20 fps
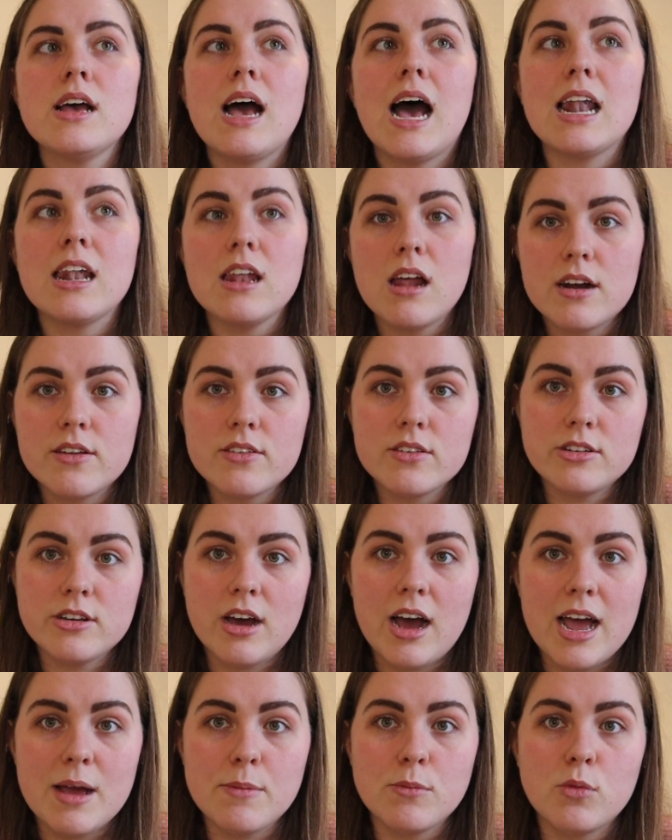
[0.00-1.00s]
a lot of the
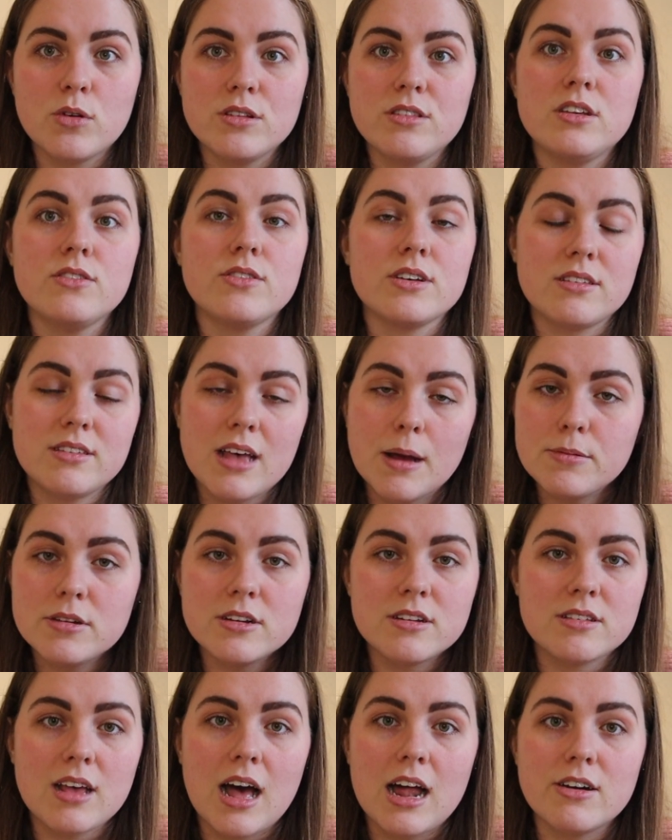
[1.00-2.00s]
time, once you've
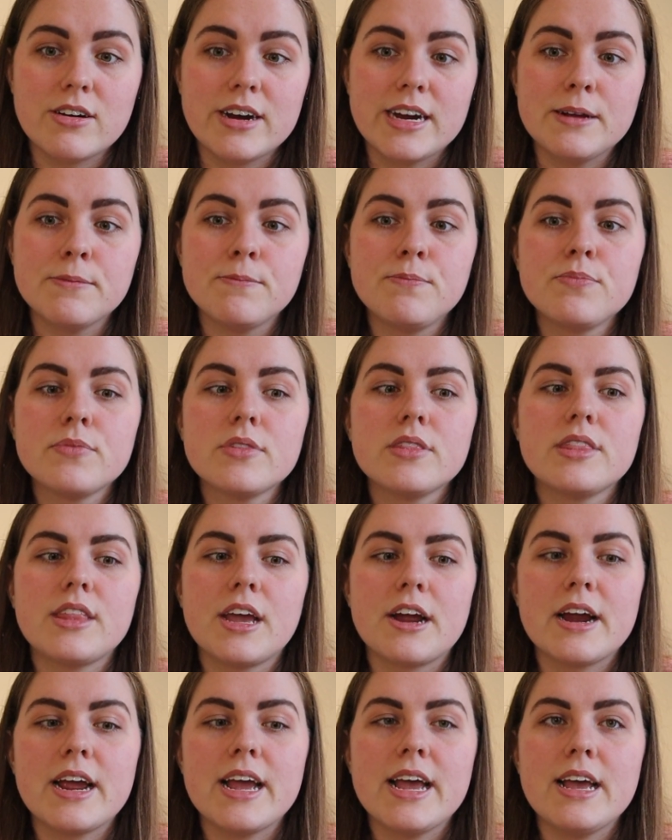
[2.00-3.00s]
accepted a salary,
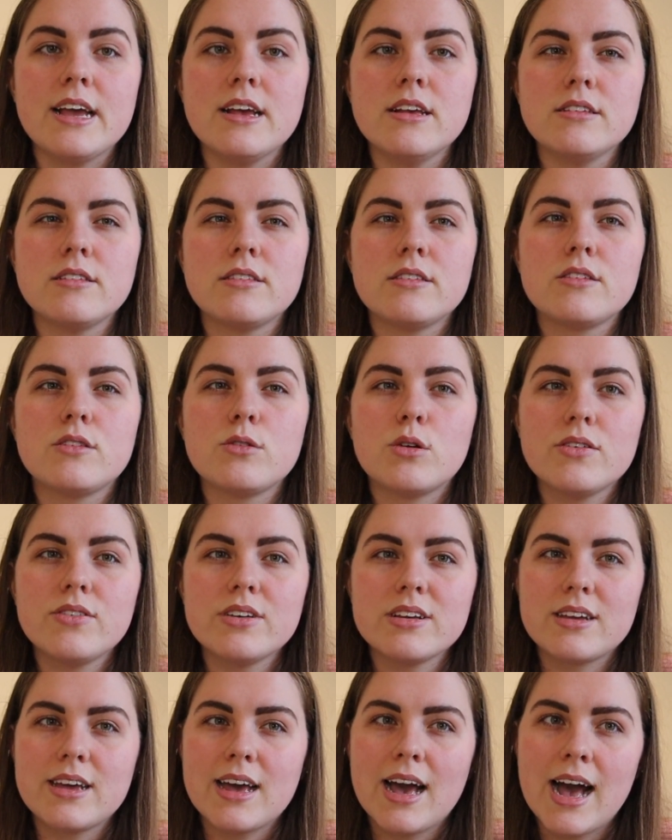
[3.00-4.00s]
there is sort of
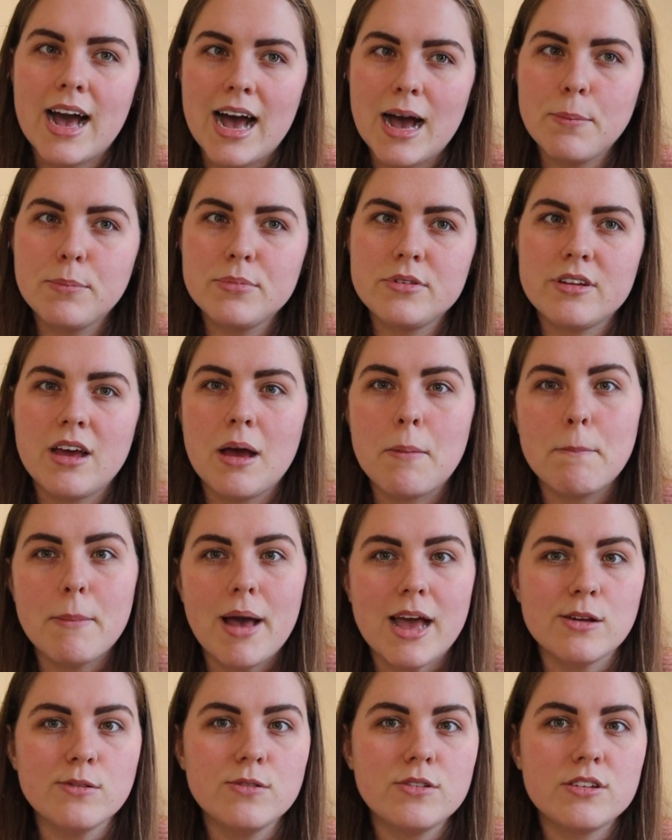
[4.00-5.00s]
a capped
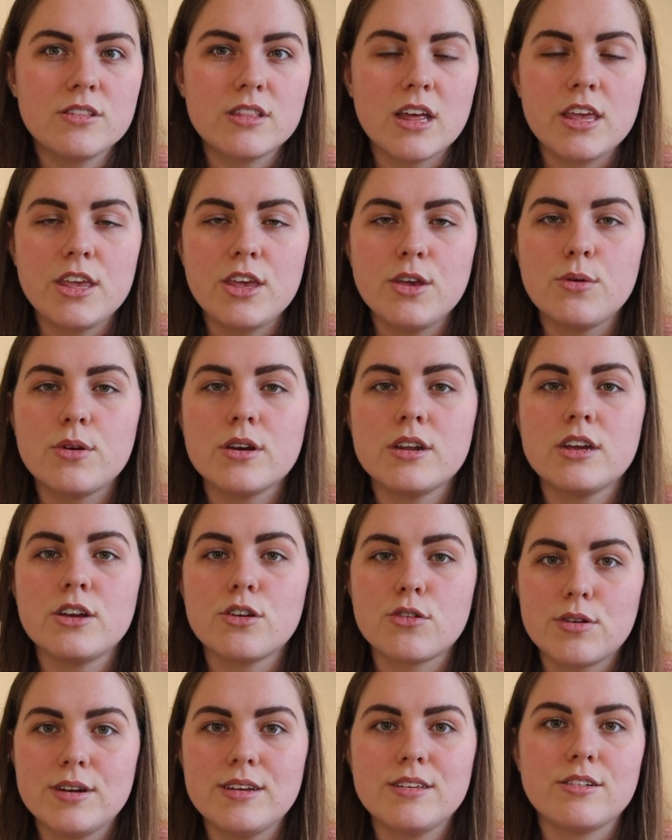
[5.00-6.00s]
amount that you can
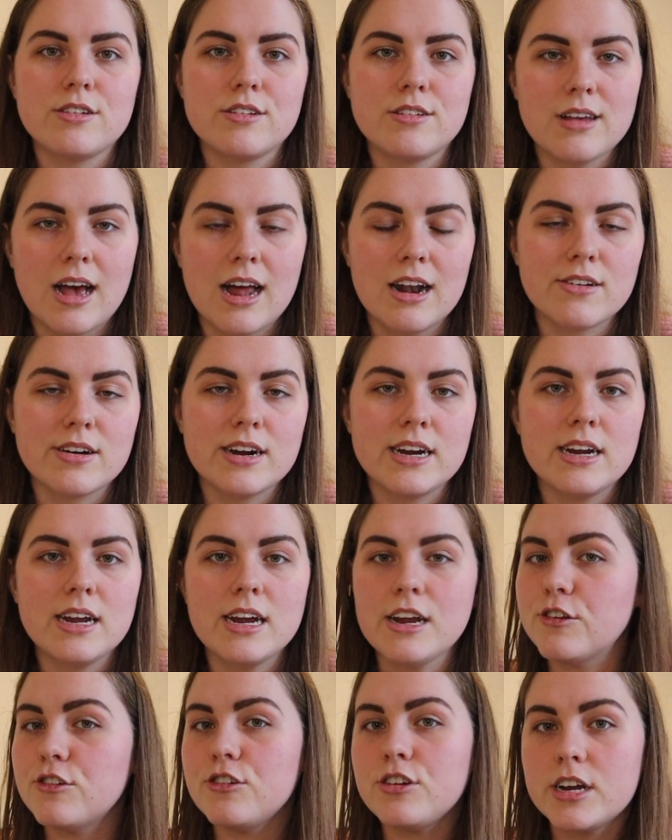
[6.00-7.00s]
increase your salary
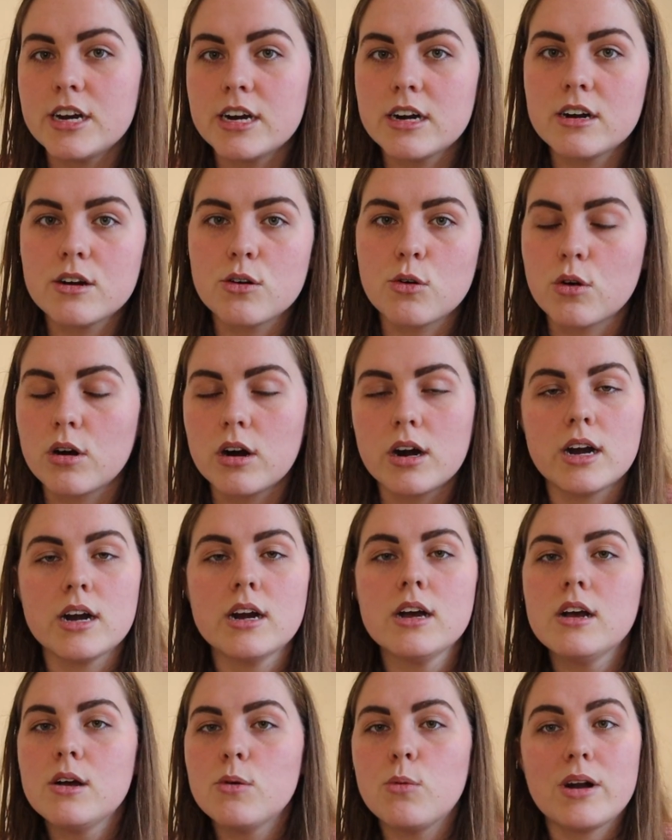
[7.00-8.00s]
each year or
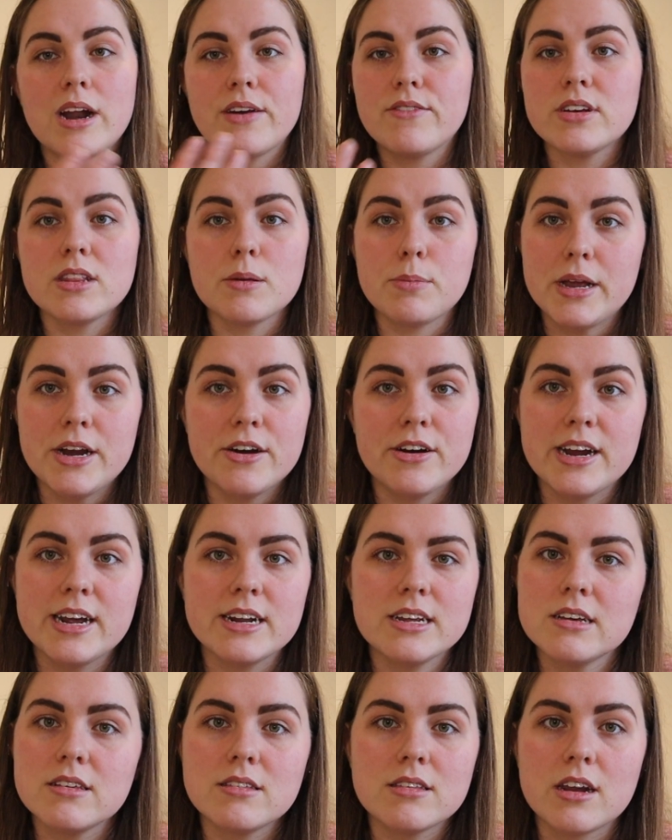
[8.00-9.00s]
whatever the
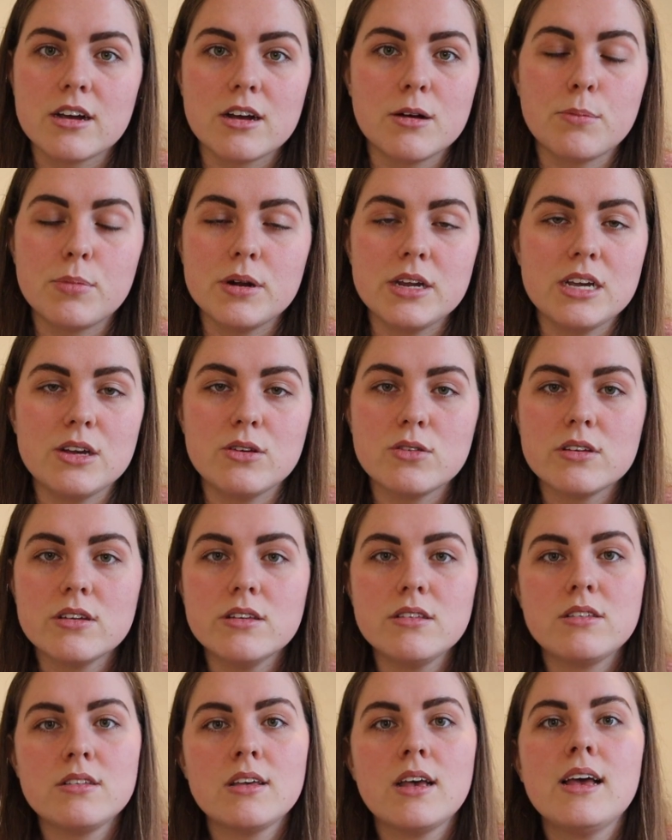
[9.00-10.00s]
period is that a company
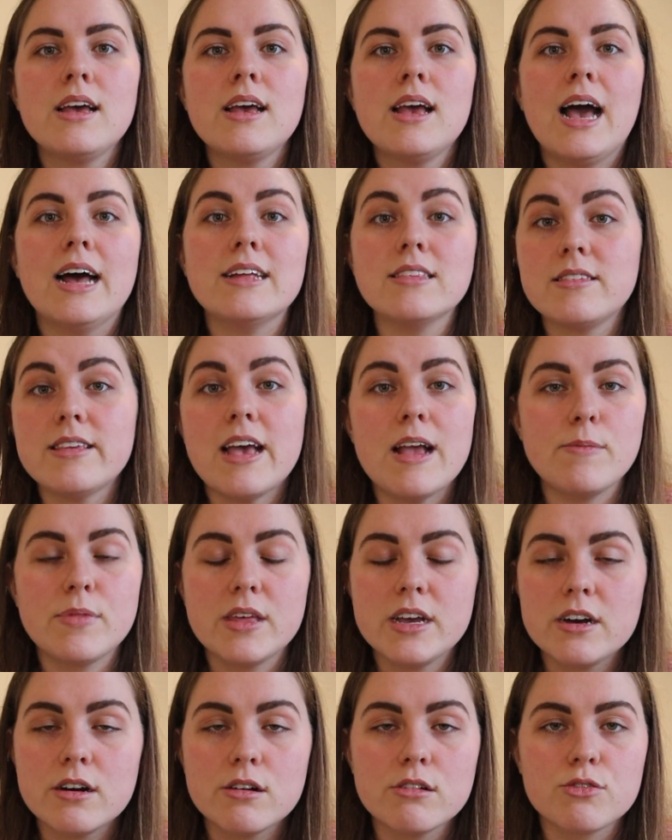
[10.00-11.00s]
uses. And same
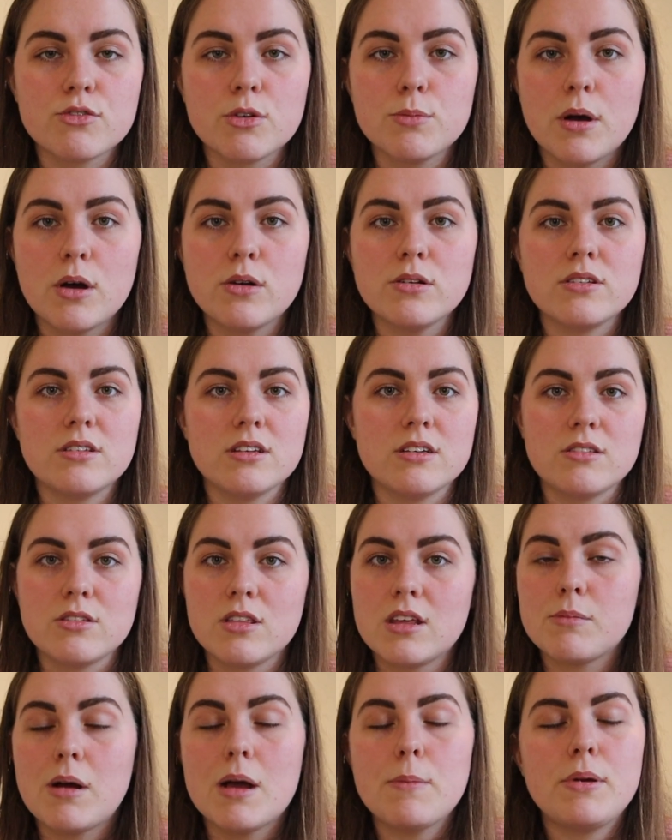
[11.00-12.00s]
thing goes for bonuses.
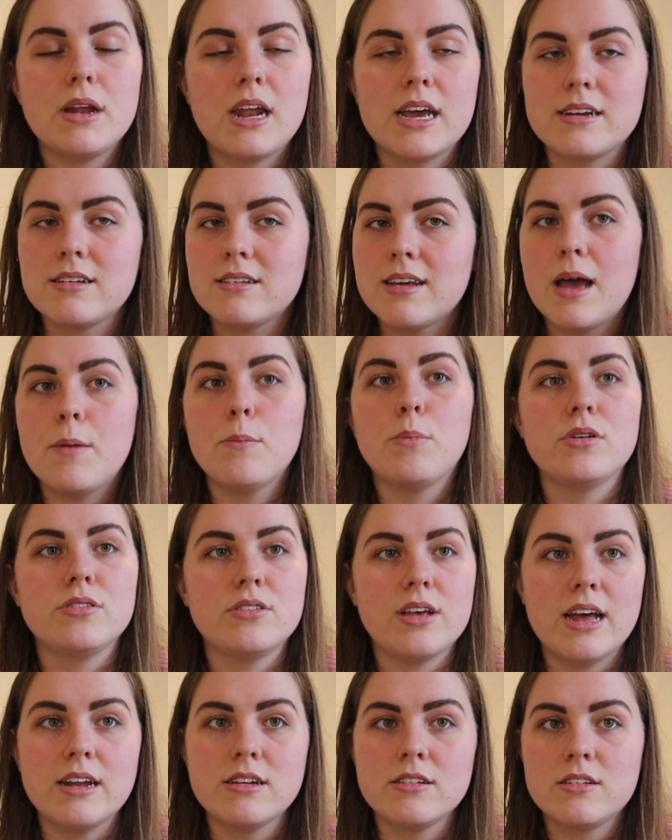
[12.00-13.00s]
So there might be like
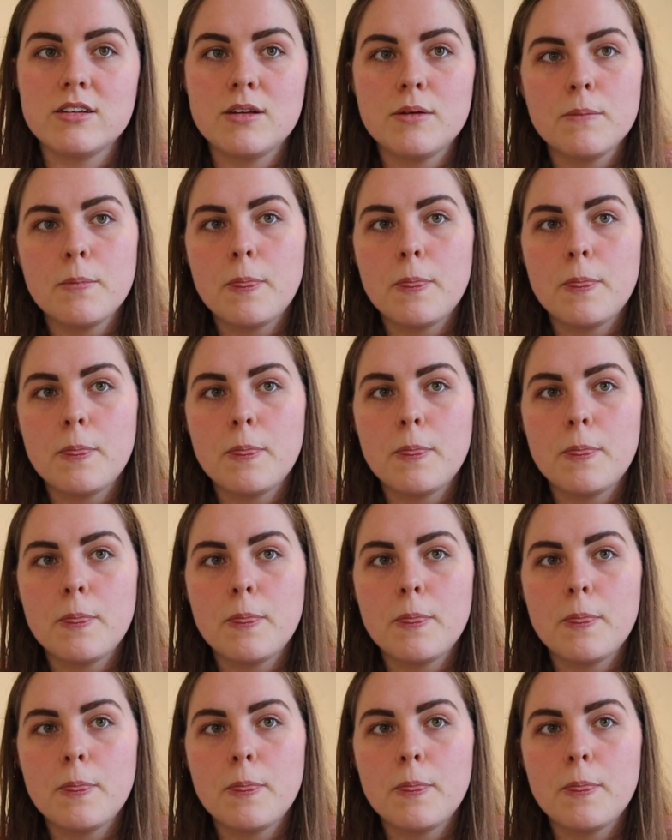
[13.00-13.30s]
10%